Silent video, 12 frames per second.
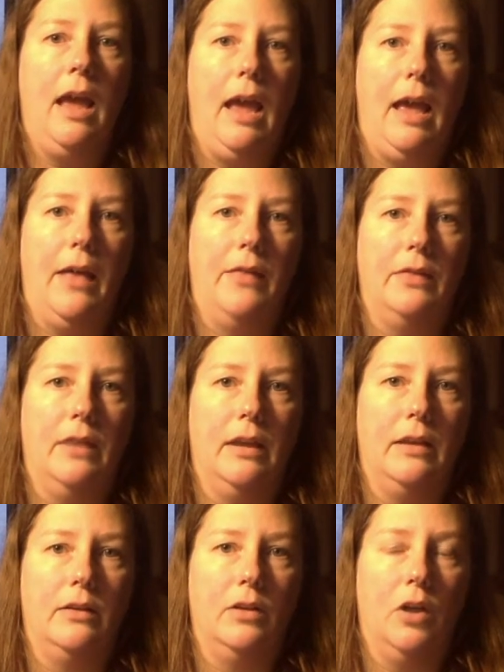and
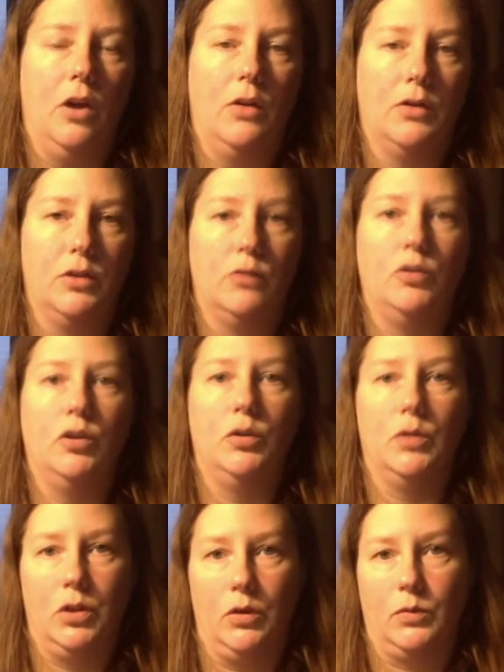then also
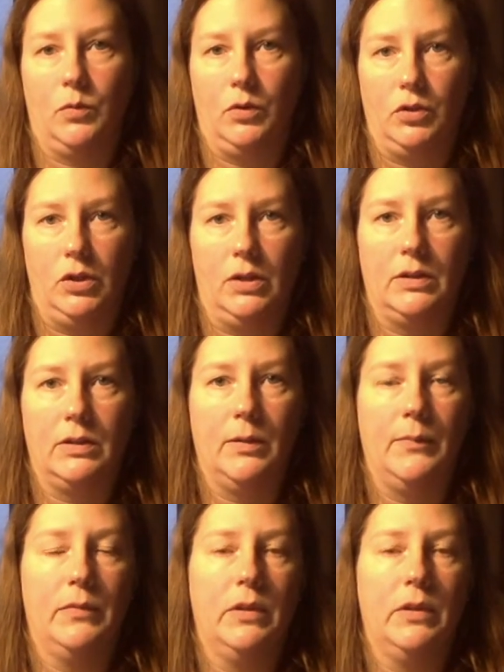juice those oranges.